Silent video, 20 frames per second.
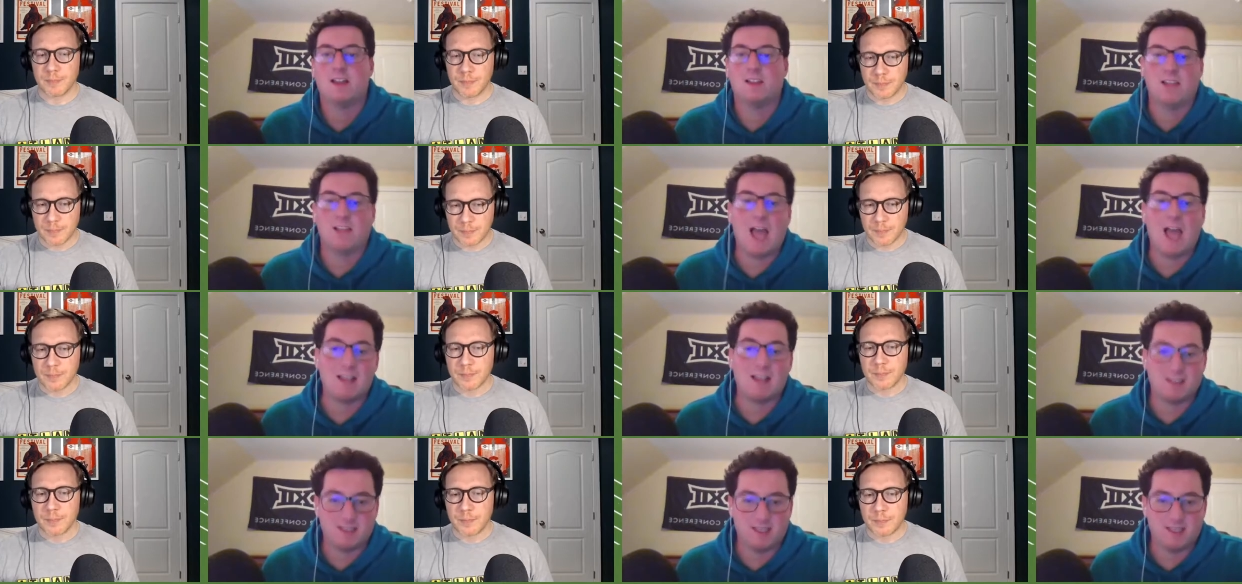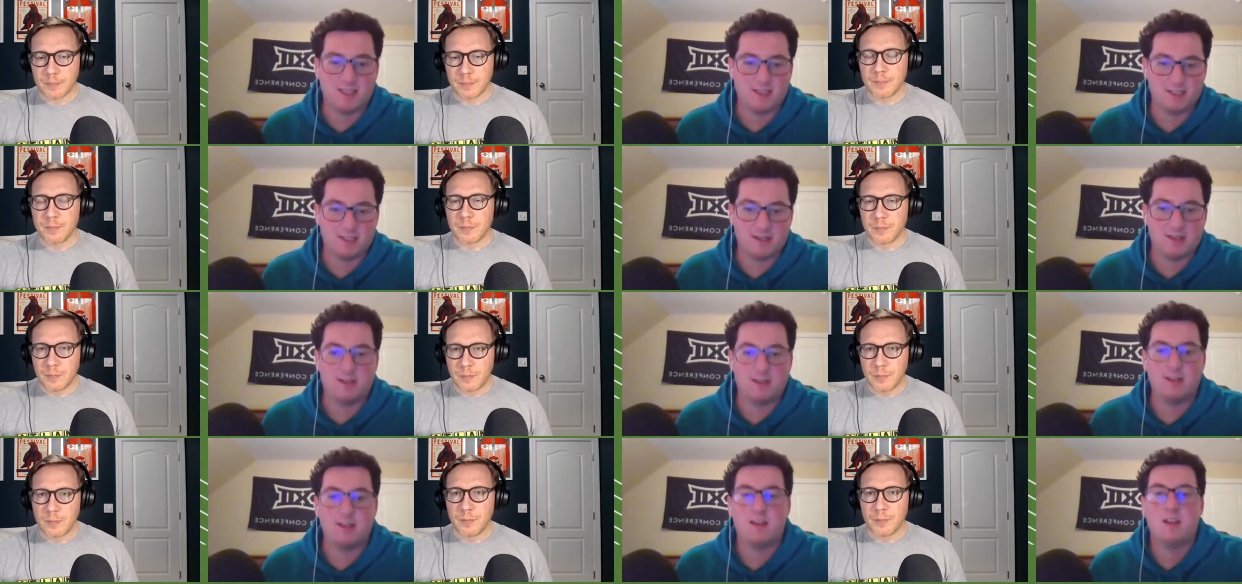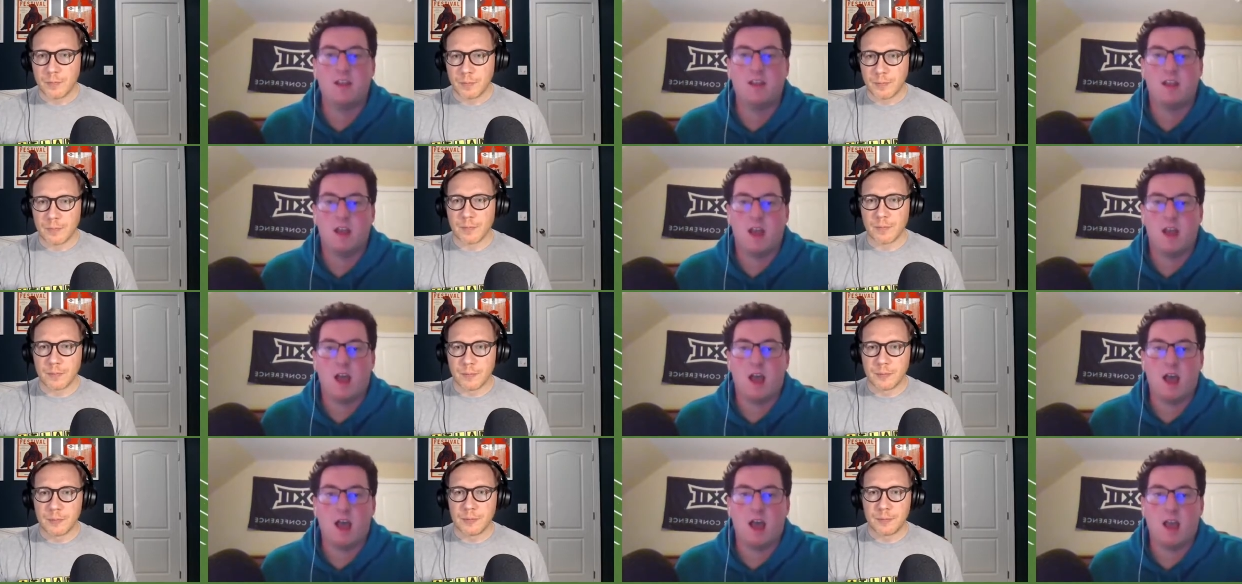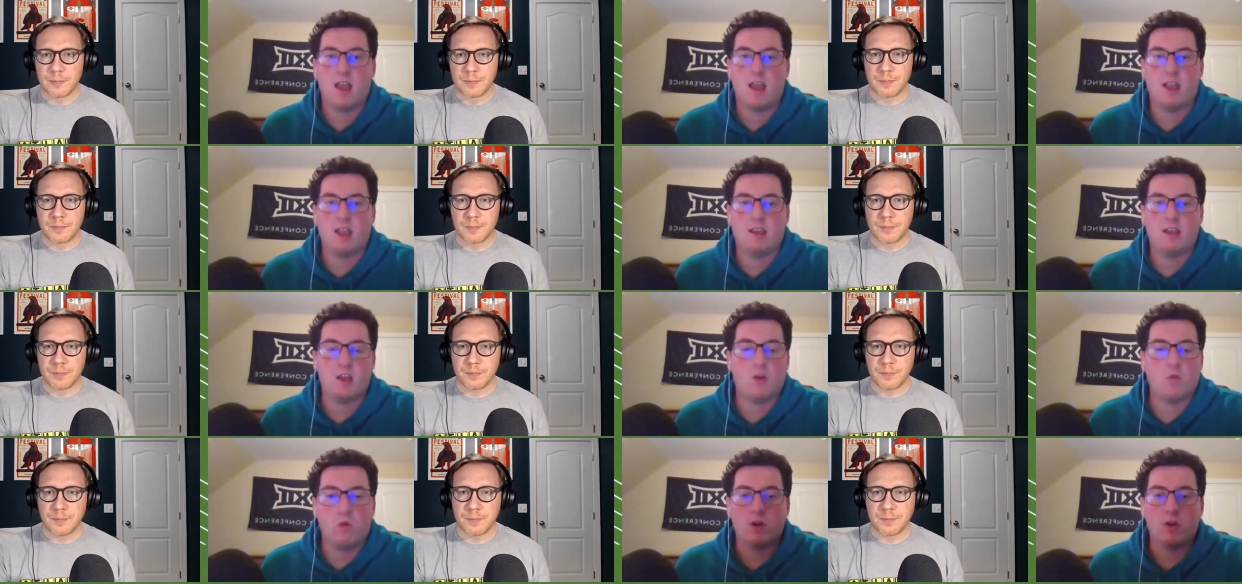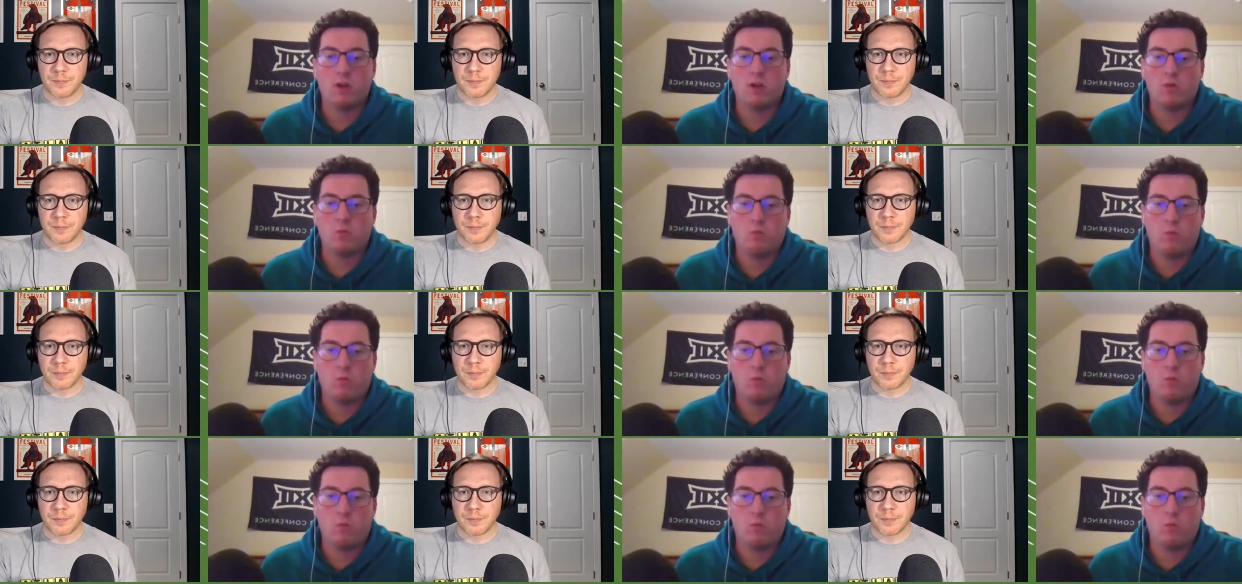Speaker 1: last season. Uh, you know what?